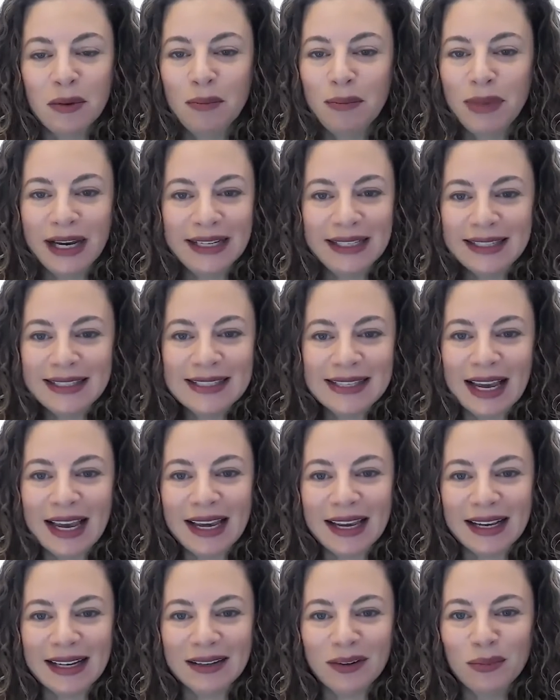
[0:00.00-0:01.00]
by
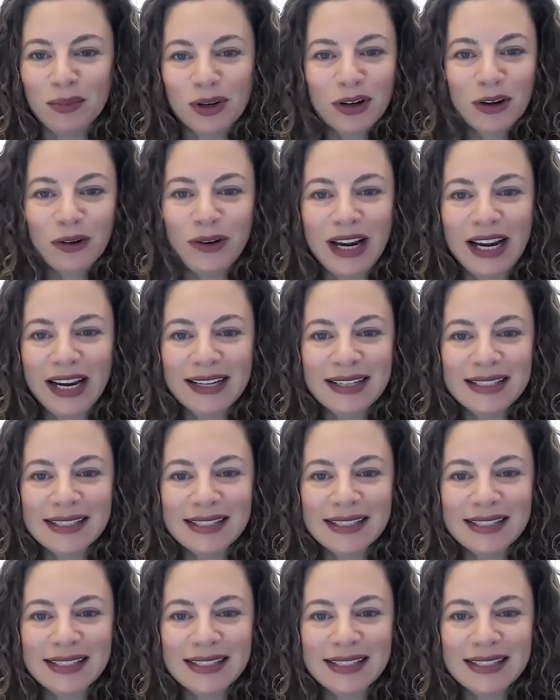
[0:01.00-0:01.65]
design. We're creating